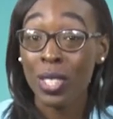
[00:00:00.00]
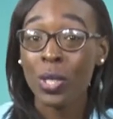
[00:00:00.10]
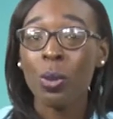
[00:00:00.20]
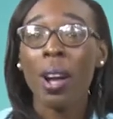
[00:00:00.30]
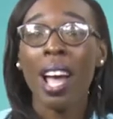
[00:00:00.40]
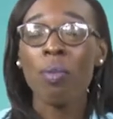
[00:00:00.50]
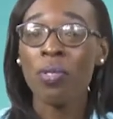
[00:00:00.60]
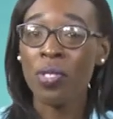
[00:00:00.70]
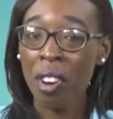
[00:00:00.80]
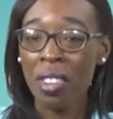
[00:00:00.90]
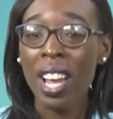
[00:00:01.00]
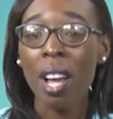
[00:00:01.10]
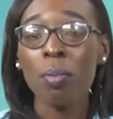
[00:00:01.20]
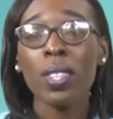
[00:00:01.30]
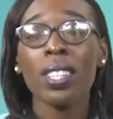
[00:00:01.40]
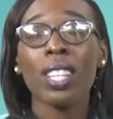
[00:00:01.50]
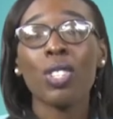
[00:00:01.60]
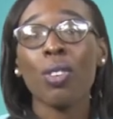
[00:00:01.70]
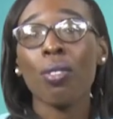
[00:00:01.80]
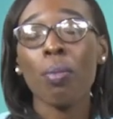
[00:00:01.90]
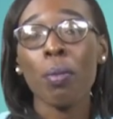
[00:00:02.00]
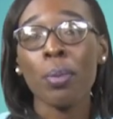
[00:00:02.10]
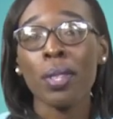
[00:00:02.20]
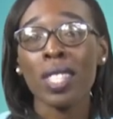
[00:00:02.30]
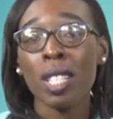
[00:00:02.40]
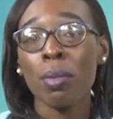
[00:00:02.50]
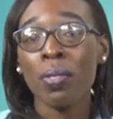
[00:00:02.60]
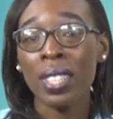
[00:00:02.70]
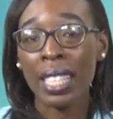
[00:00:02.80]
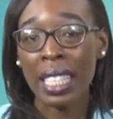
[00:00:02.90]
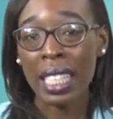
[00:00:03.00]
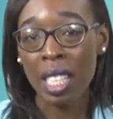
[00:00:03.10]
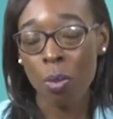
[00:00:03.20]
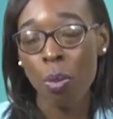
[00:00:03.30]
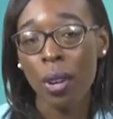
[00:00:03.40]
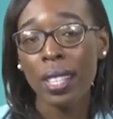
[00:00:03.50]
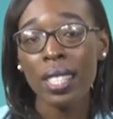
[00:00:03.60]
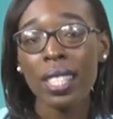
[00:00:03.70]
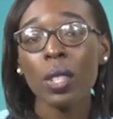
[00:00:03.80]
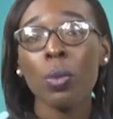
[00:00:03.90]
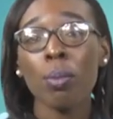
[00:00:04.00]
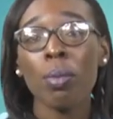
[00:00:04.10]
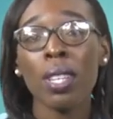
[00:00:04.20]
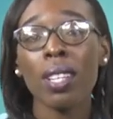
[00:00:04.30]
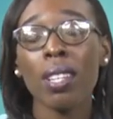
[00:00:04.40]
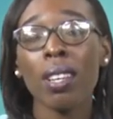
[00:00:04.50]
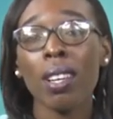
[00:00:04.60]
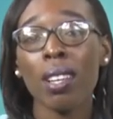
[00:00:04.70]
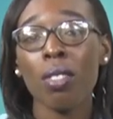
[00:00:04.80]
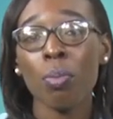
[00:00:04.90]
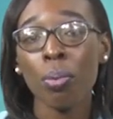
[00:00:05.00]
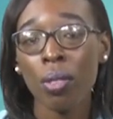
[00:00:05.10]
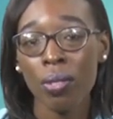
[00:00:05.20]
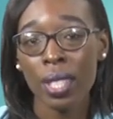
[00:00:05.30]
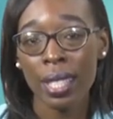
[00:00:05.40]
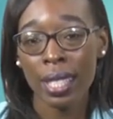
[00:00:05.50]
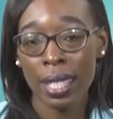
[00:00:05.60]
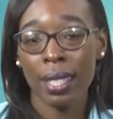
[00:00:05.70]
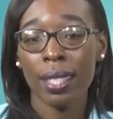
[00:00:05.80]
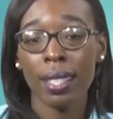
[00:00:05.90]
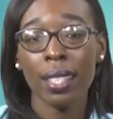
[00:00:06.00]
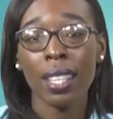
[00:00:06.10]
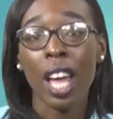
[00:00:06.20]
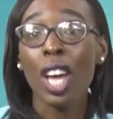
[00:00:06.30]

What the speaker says: So I'm very happy that you remembered some of the key points that we made in the previous lesson.